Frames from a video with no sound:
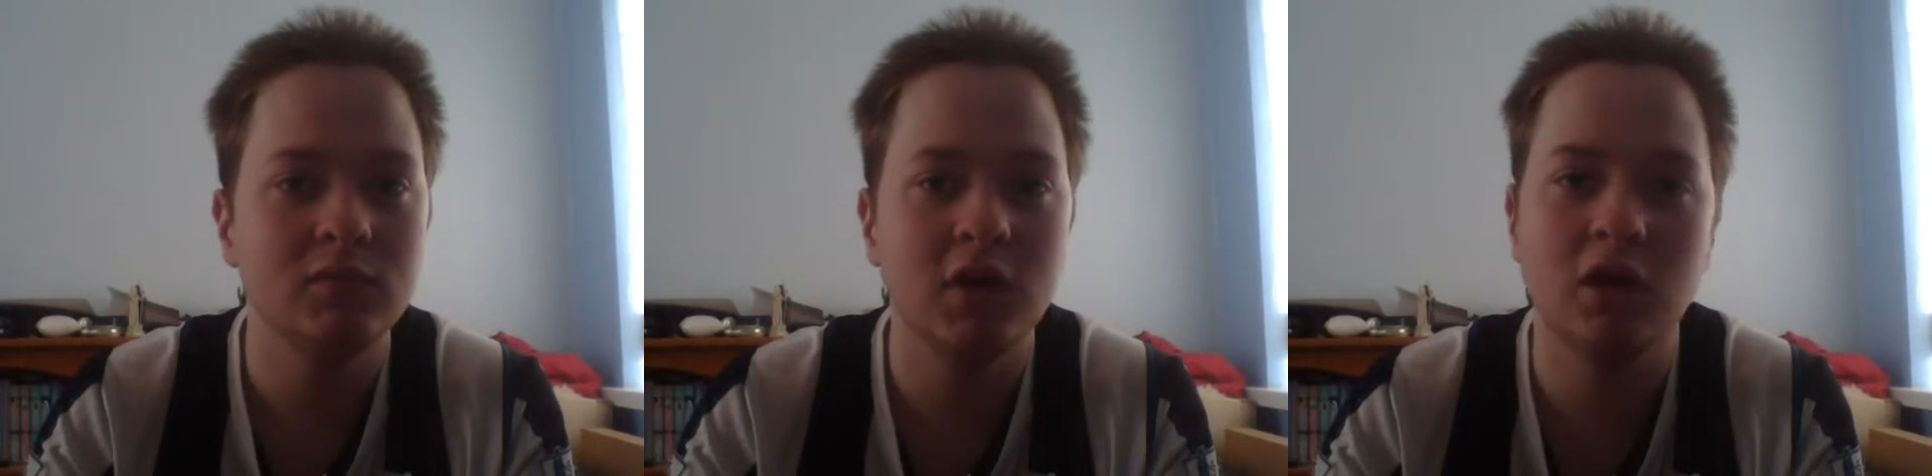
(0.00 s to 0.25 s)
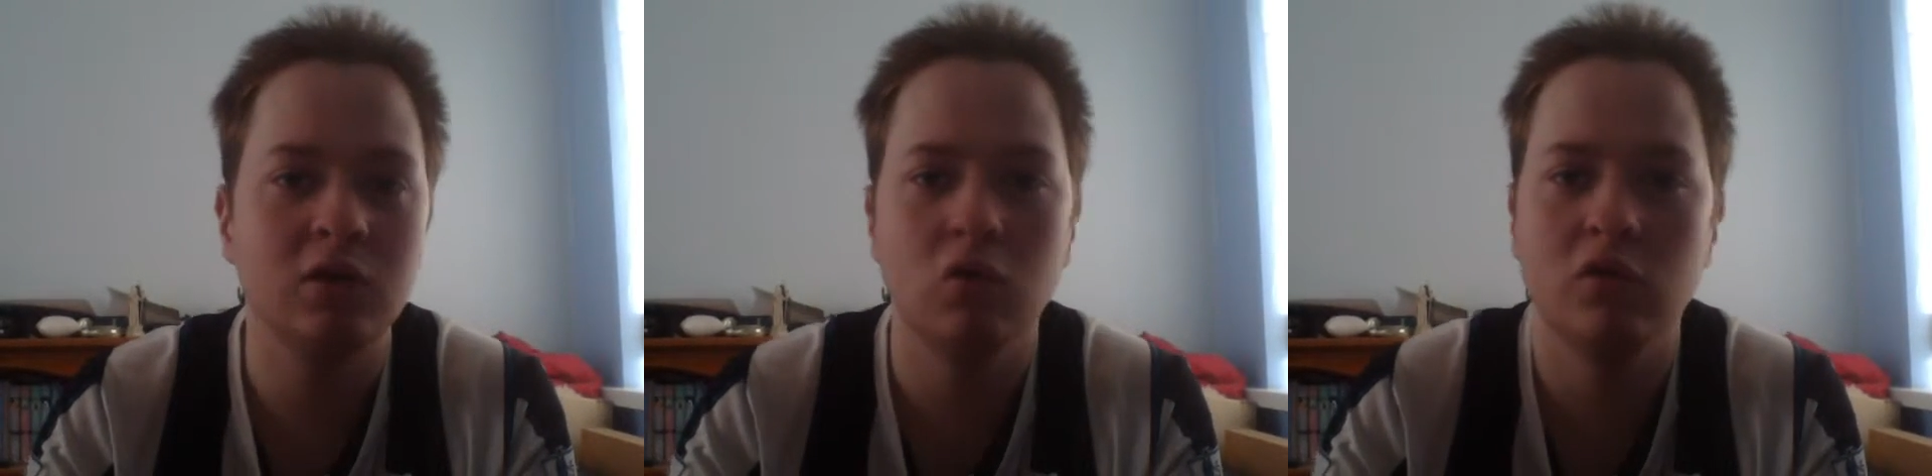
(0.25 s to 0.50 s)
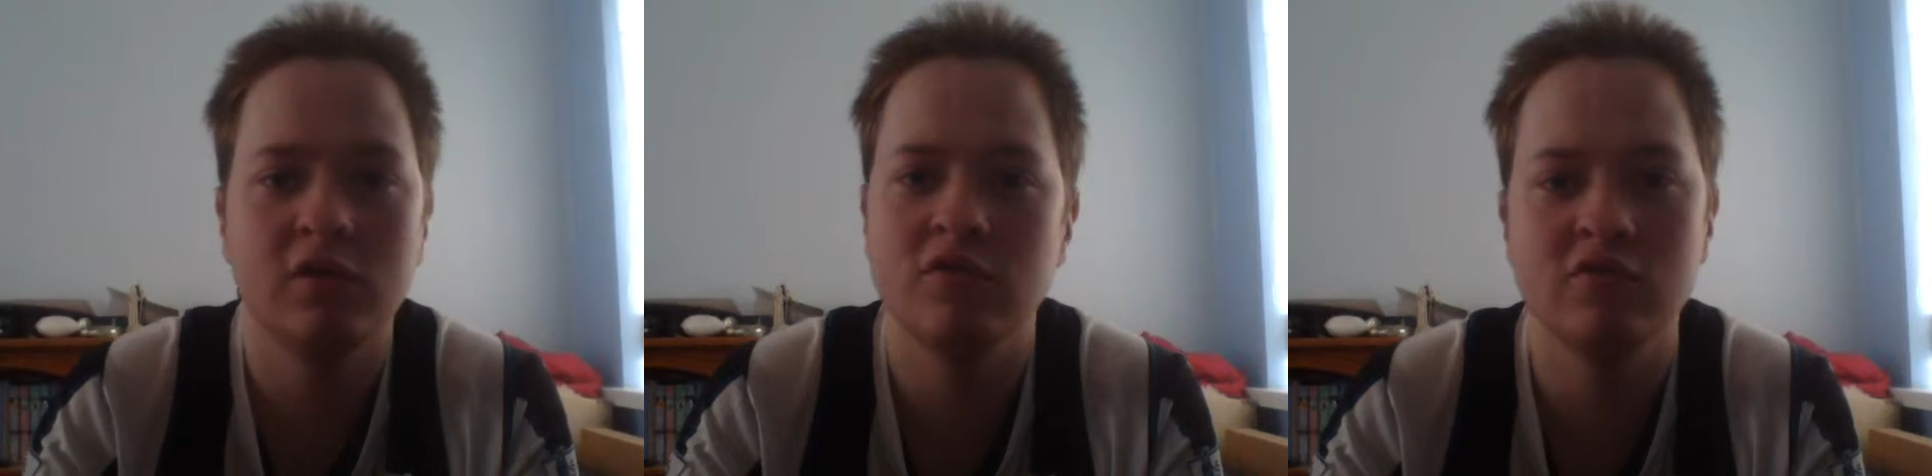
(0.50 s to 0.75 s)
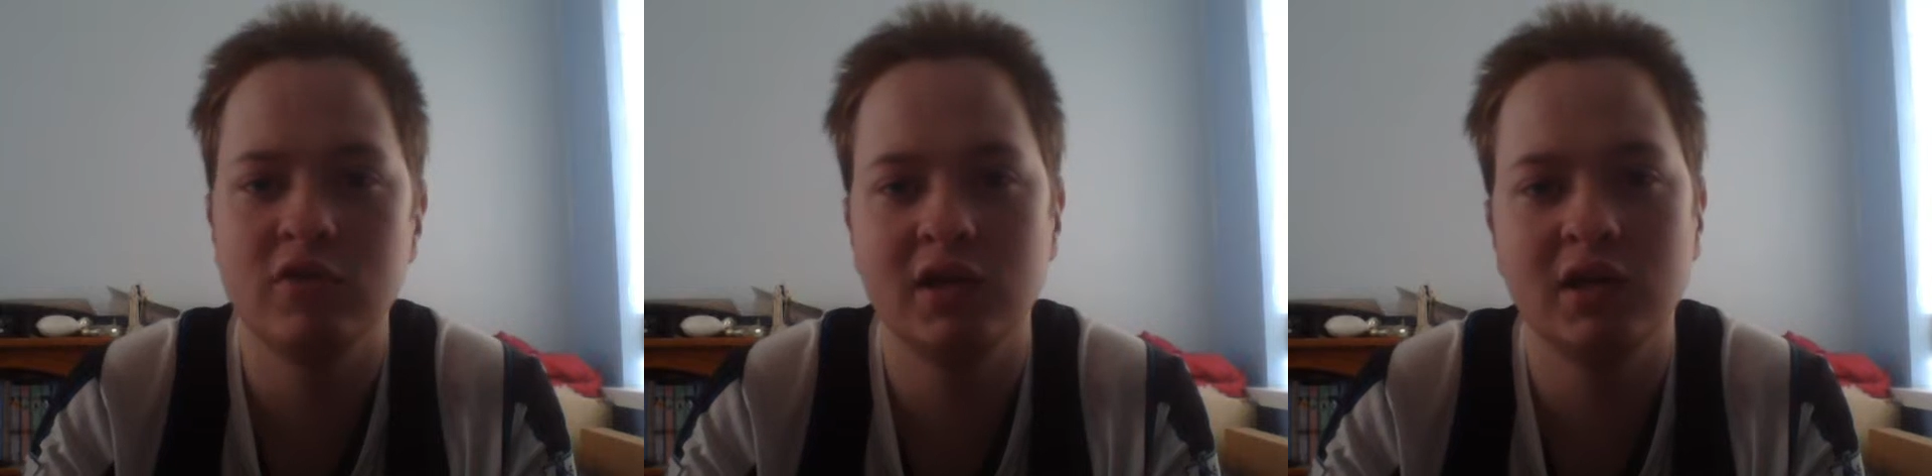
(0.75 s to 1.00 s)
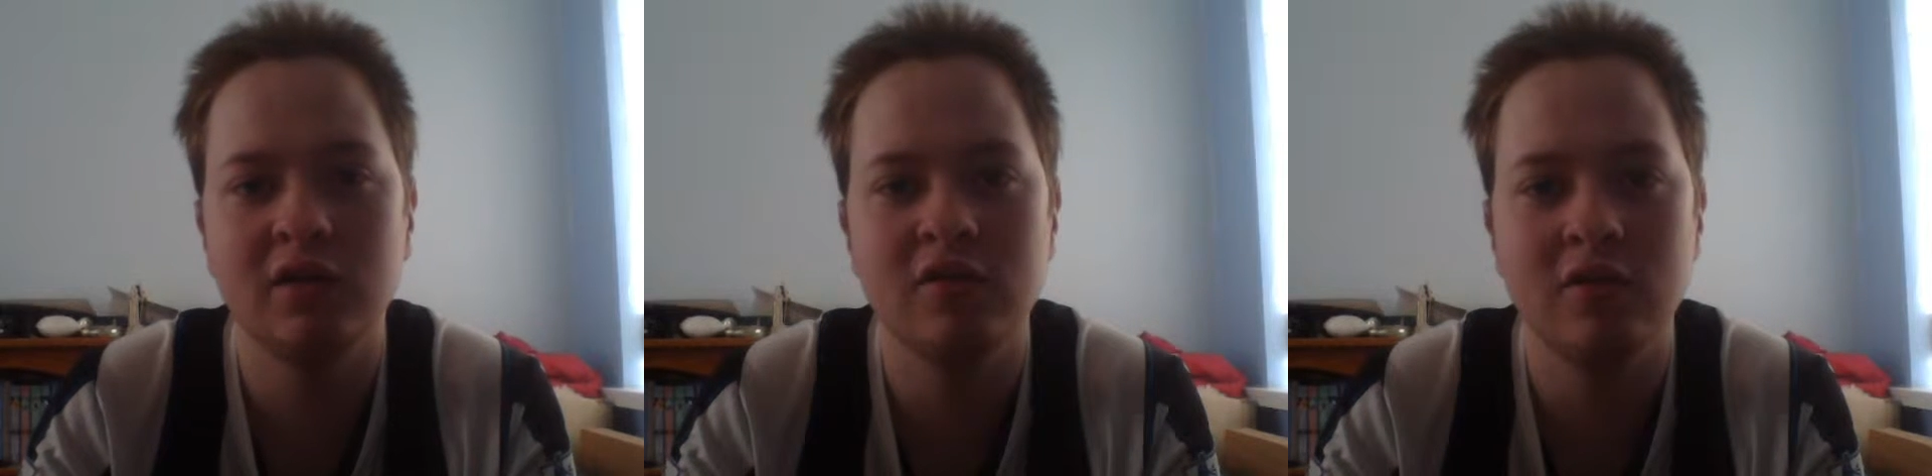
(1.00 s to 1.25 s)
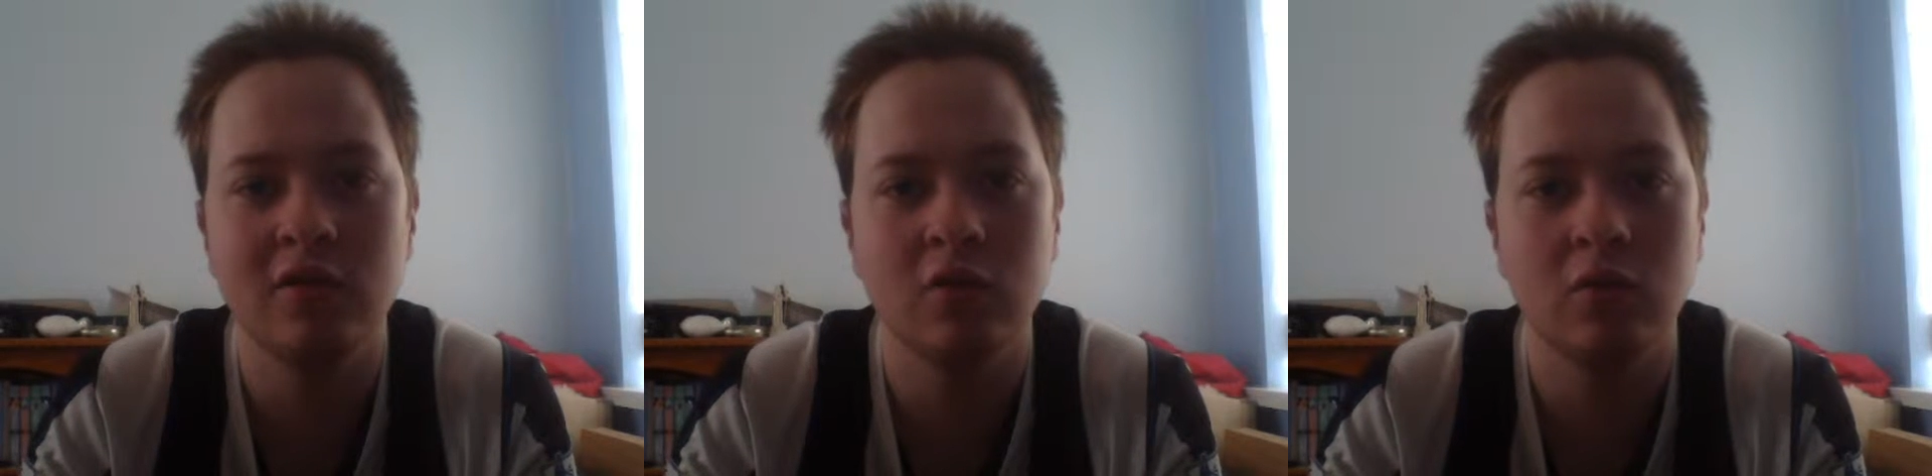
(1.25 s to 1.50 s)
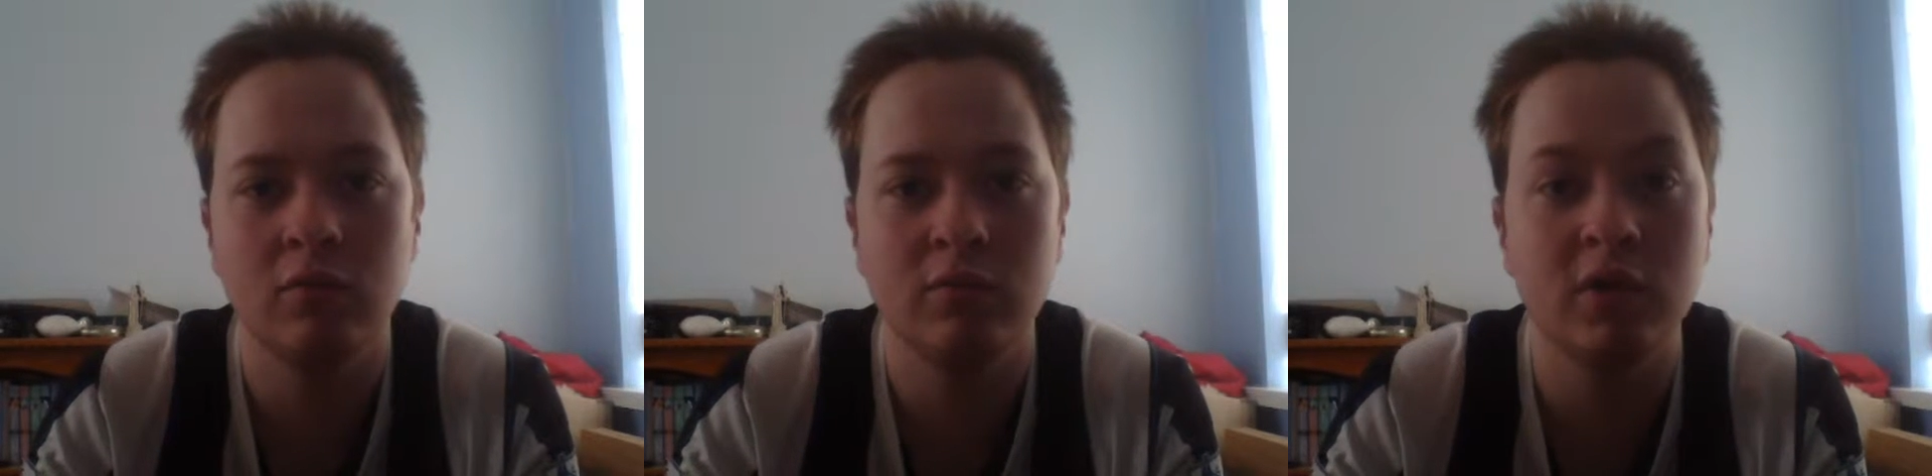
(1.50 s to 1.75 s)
A loading screen at least, you know,